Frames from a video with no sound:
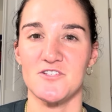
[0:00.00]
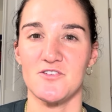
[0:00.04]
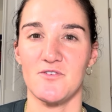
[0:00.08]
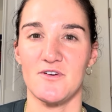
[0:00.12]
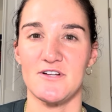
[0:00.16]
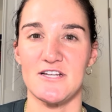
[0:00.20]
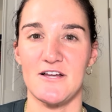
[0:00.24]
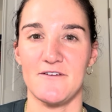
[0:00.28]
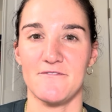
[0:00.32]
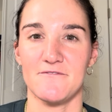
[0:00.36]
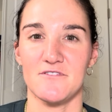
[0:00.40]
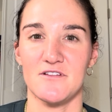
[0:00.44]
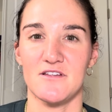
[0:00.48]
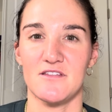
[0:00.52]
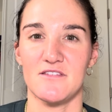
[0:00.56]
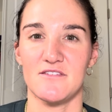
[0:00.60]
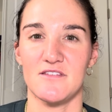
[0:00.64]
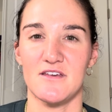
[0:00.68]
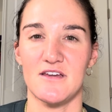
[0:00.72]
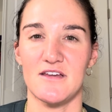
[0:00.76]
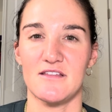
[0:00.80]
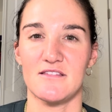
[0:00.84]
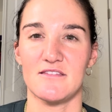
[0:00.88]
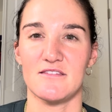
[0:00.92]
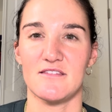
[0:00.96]
So I definitely
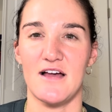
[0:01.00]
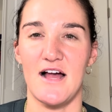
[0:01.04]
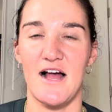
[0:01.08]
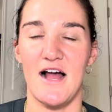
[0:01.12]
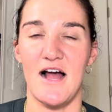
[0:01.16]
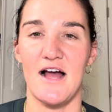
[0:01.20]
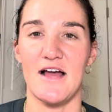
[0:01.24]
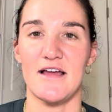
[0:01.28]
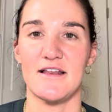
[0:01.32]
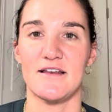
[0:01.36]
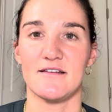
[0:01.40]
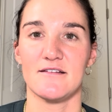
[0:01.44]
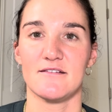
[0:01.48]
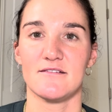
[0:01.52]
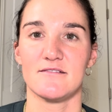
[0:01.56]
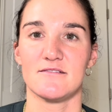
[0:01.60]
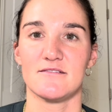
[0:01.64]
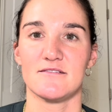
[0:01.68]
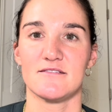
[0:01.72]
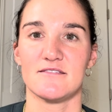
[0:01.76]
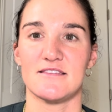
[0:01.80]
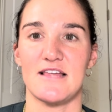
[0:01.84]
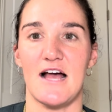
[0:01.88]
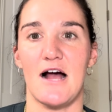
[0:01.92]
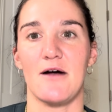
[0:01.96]
think that
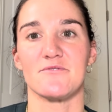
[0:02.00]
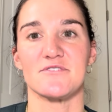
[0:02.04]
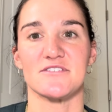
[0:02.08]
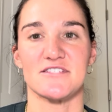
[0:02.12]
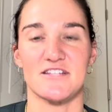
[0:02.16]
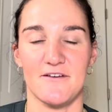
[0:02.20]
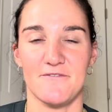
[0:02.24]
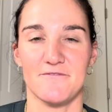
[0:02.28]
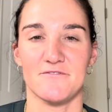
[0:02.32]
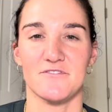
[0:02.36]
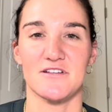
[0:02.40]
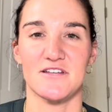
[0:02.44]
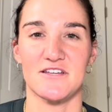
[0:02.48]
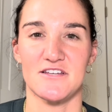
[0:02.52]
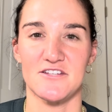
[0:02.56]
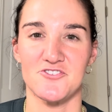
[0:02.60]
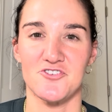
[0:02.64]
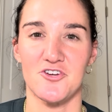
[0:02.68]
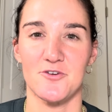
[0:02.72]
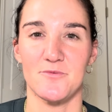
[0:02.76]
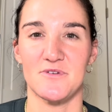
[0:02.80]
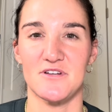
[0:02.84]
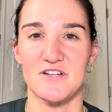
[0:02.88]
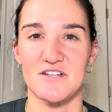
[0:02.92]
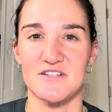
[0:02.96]
that was definitely
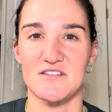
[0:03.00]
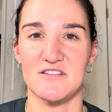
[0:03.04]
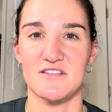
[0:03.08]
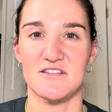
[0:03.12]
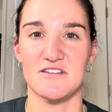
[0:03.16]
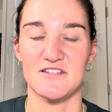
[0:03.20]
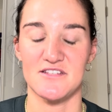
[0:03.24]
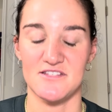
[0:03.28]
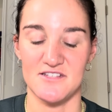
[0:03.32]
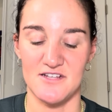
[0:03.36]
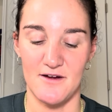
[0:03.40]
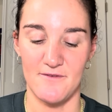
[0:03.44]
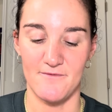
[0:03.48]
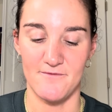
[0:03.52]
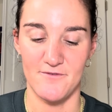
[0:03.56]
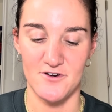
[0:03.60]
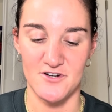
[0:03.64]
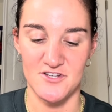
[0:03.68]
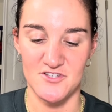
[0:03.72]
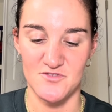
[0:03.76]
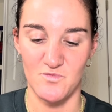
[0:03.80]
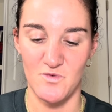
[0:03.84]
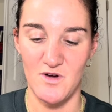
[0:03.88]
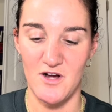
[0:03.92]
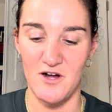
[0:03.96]
contributed to the discomfort
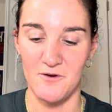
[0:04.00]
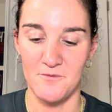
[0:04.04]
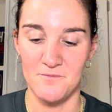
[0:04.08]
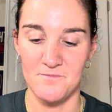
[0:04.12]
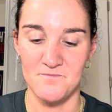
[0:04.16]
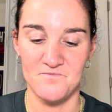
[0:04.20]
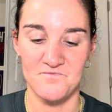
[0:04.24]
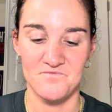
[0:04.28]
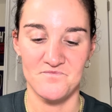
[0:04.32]
as well.